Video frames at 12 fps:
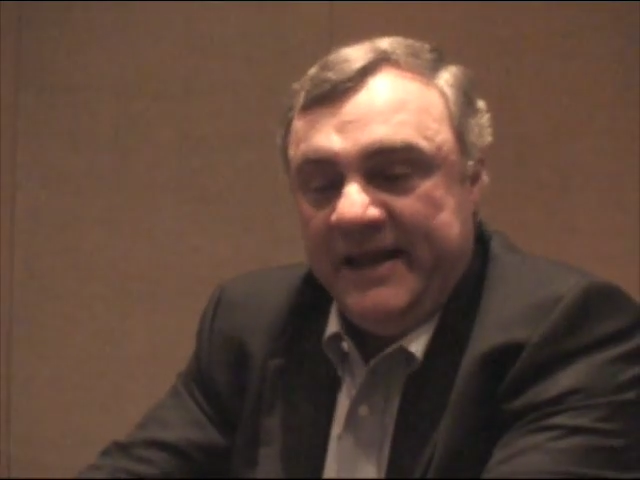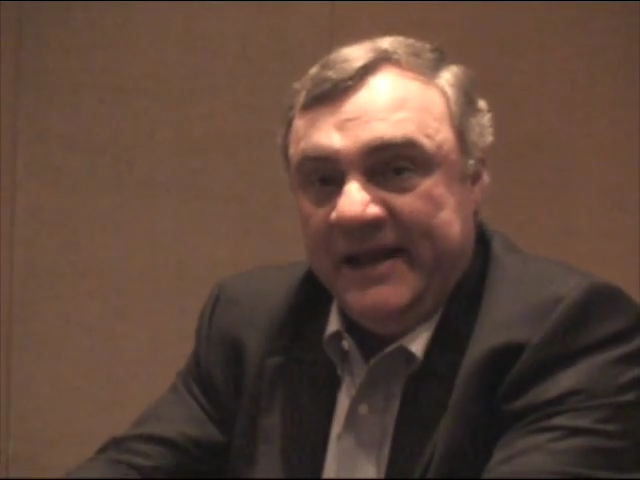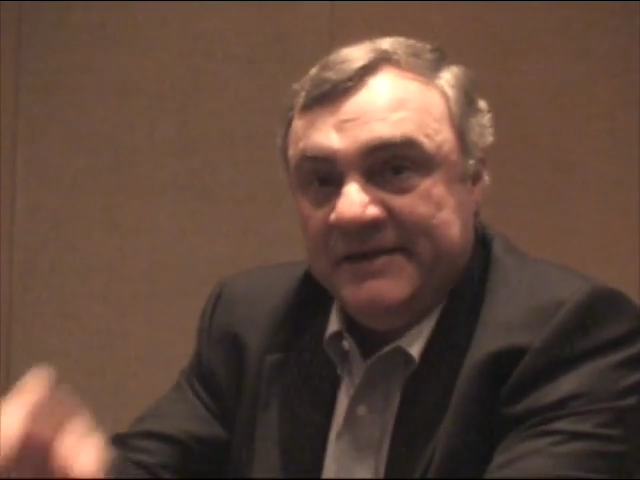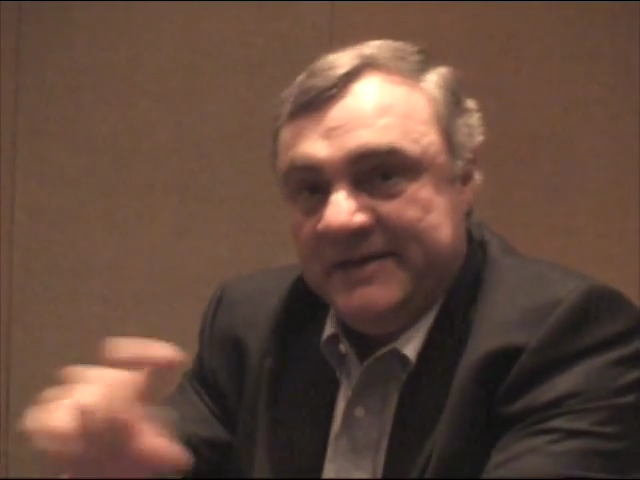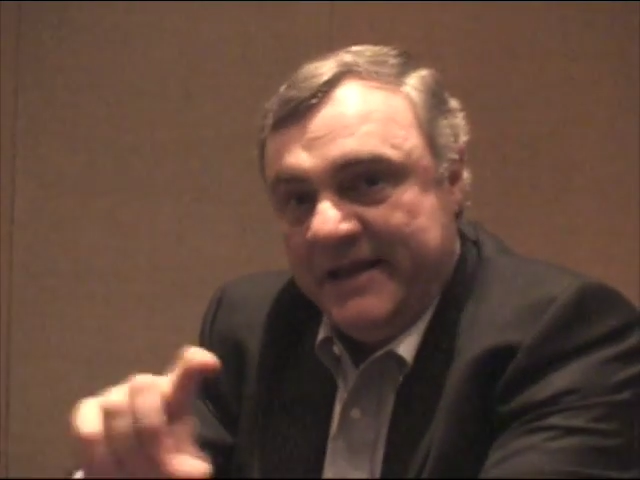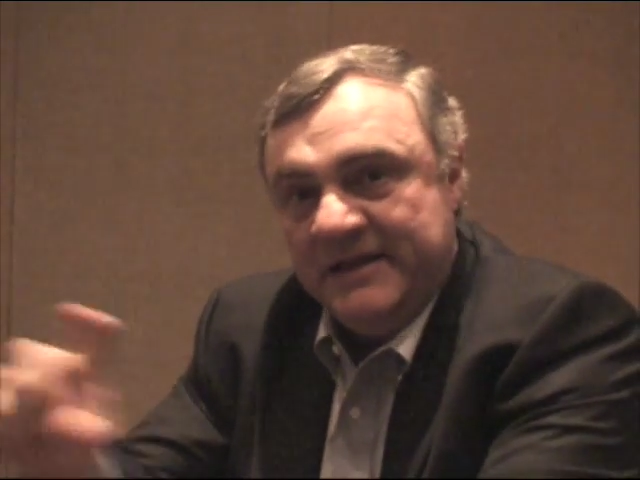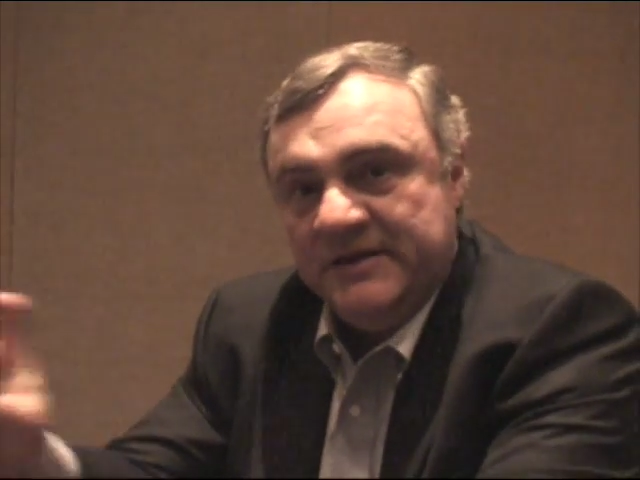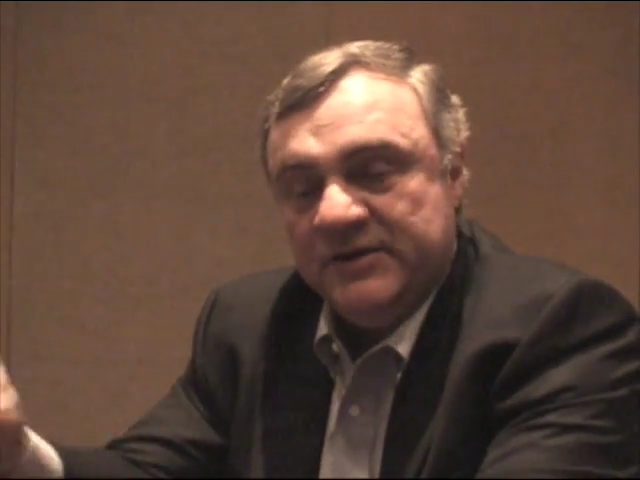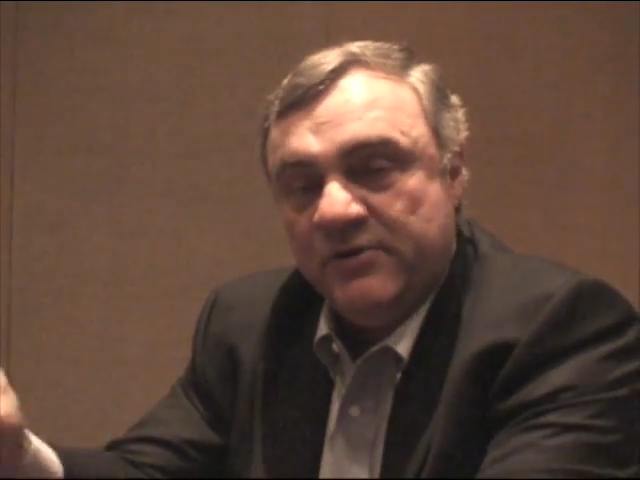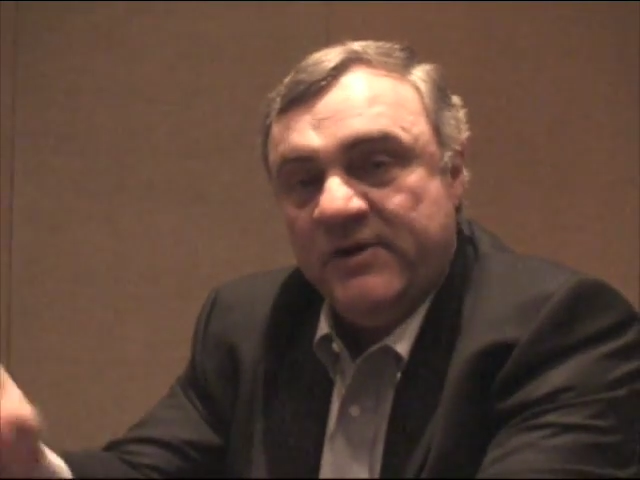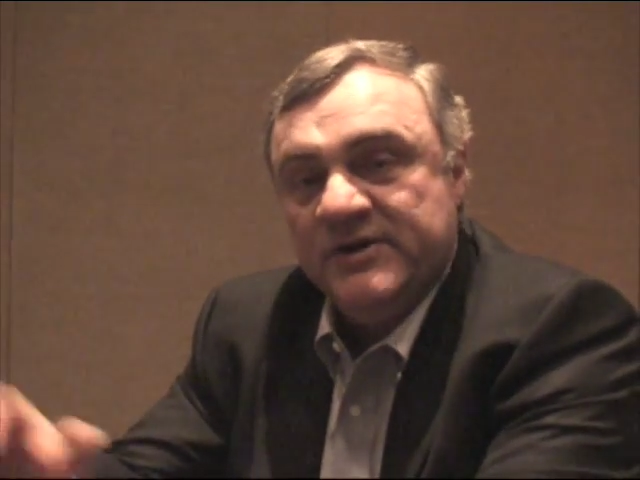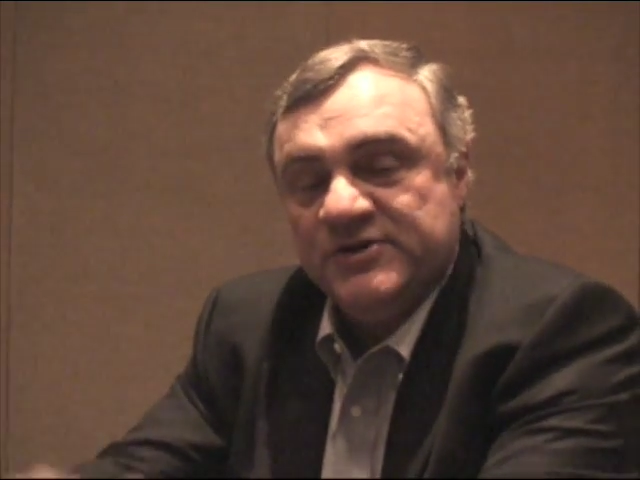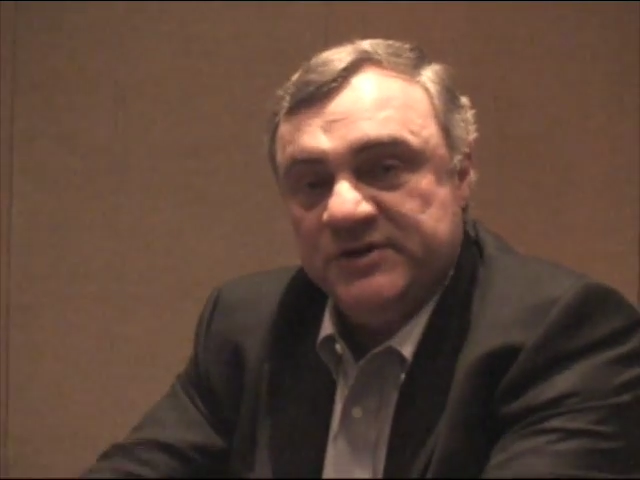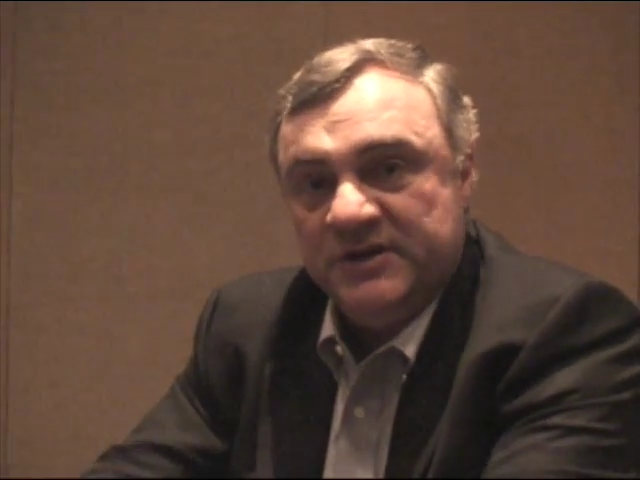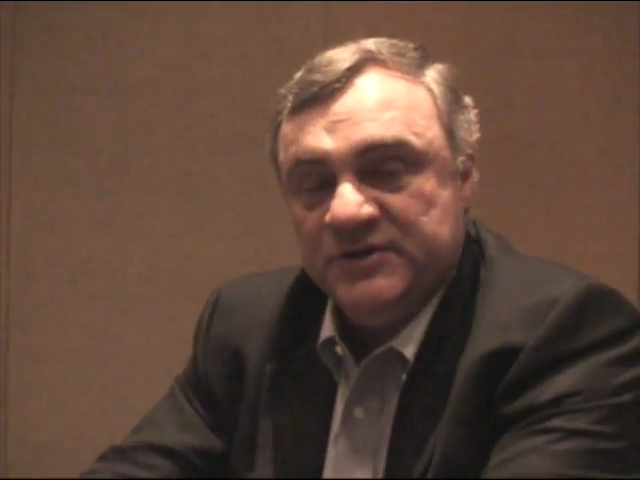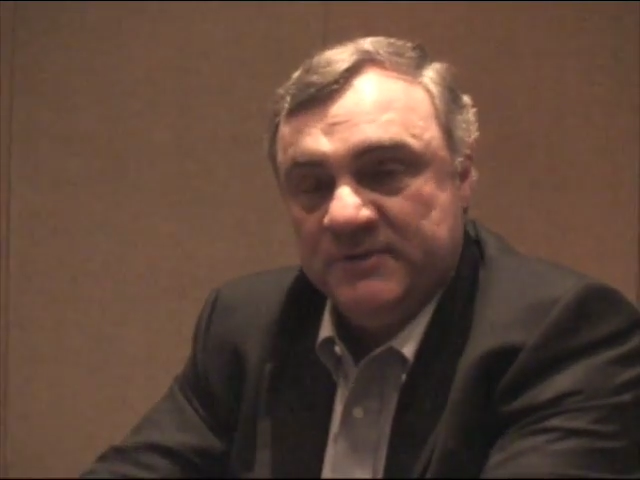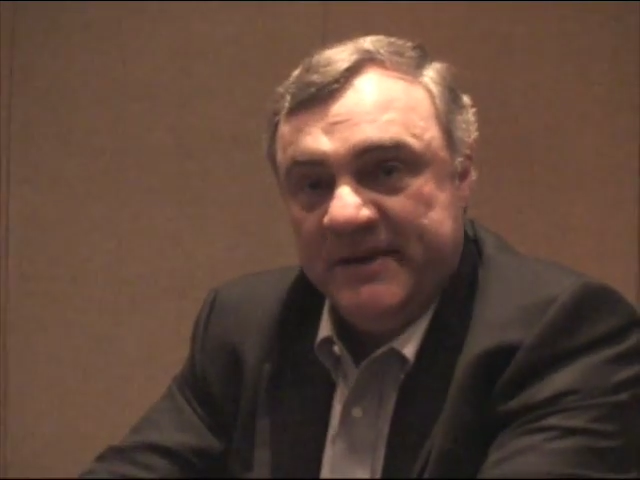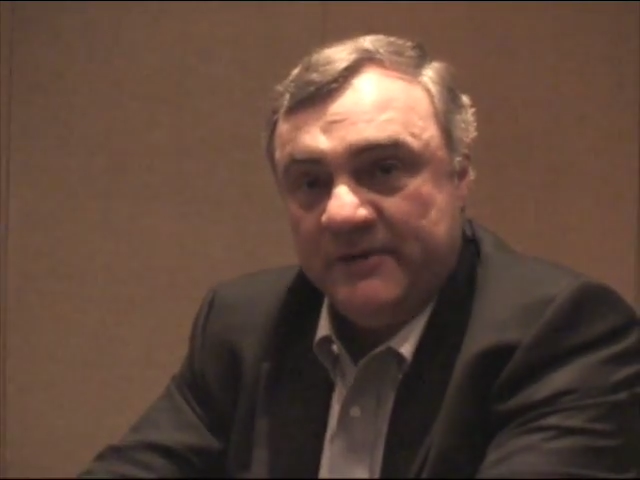end-to-end integration.
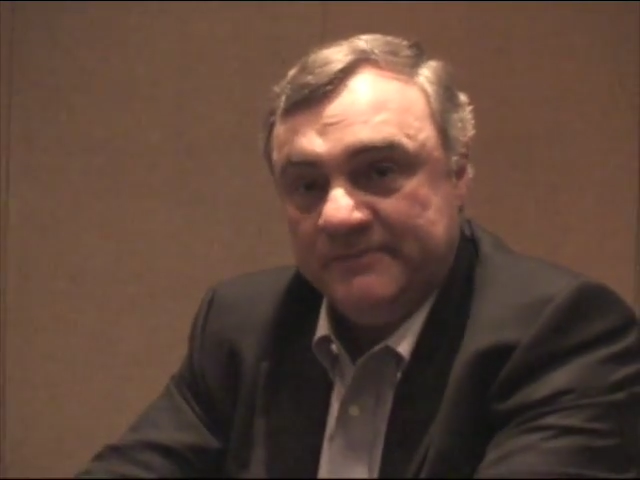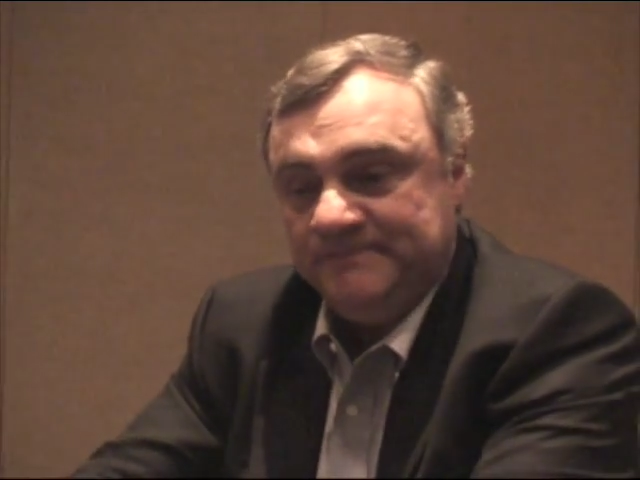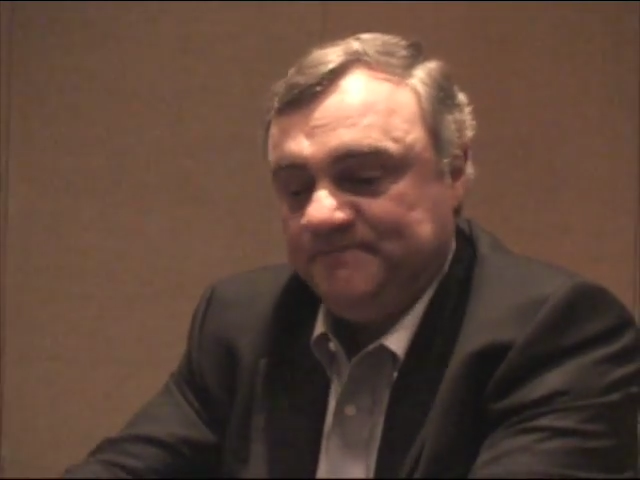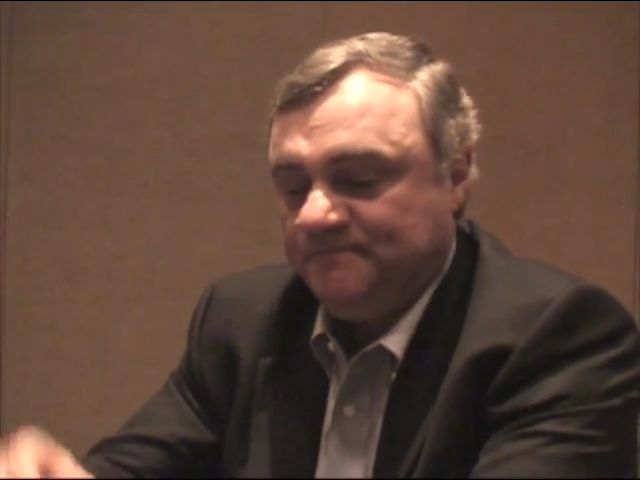It's about